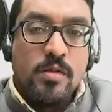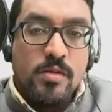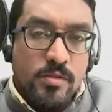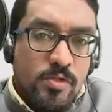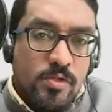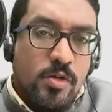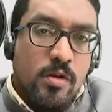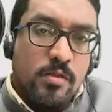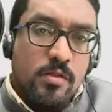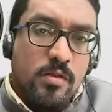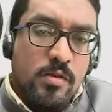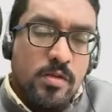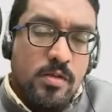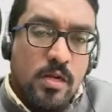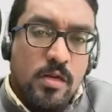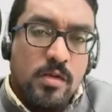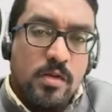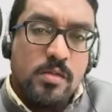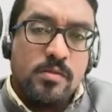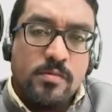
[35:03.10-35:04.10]
Jonathan
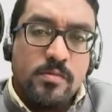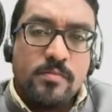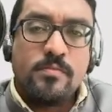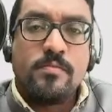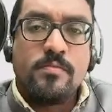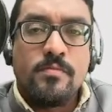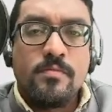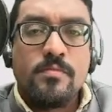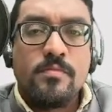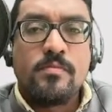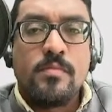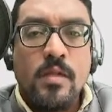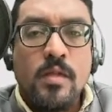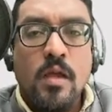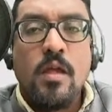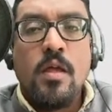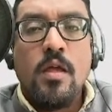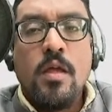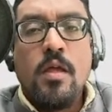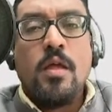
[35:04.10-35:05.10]
Duncan.
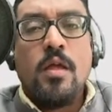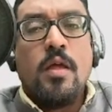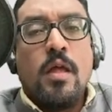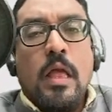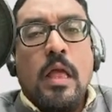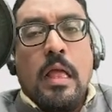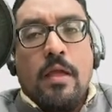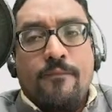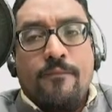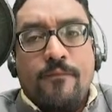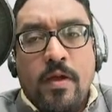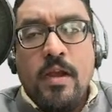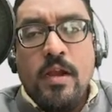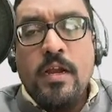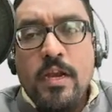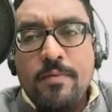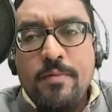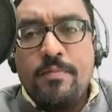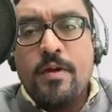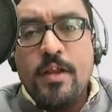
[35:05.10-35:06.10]
When
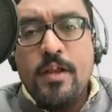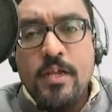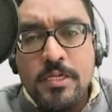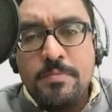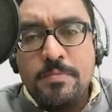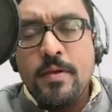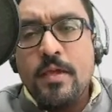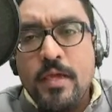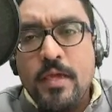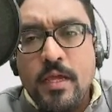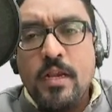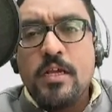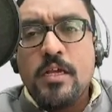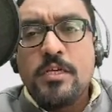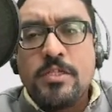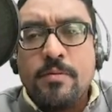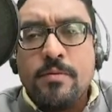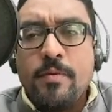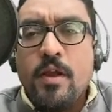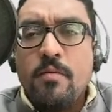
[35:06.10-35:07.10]
did British make
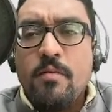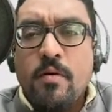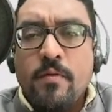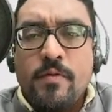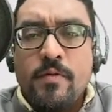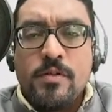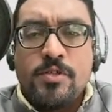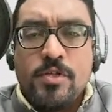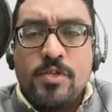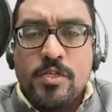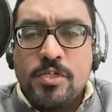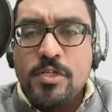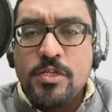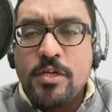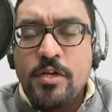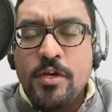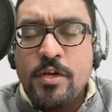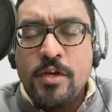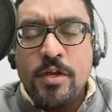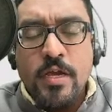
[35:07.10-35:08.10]
English the medium of instruction
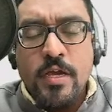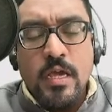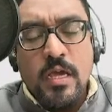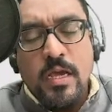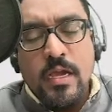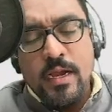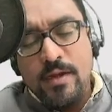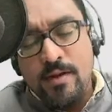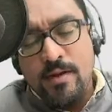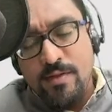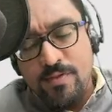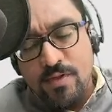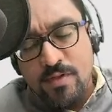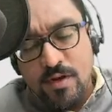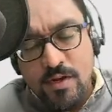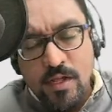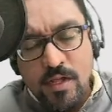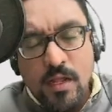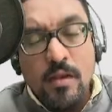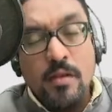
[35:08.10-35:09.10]
in India?
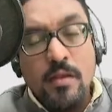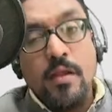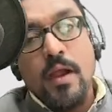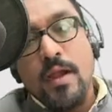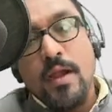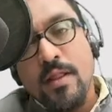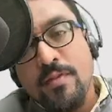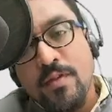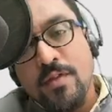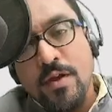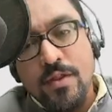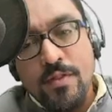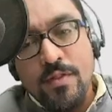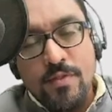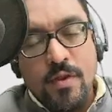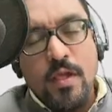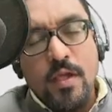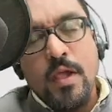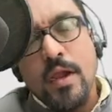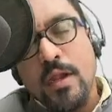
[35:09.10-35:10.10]
1813,
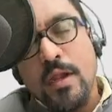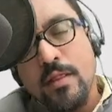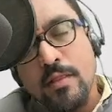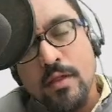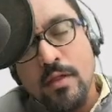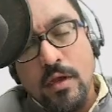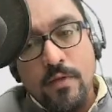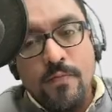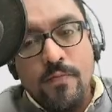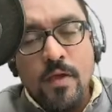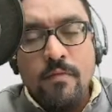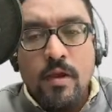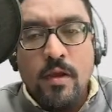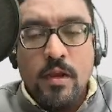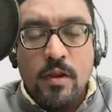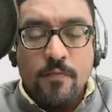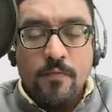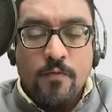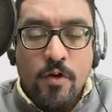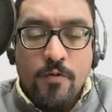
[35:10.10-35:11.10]
1833, 1835,
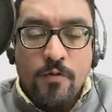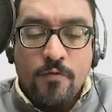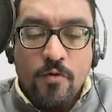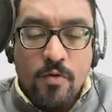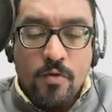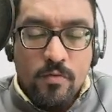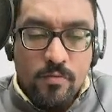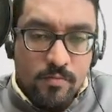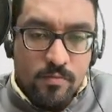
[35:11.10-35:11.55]
1844.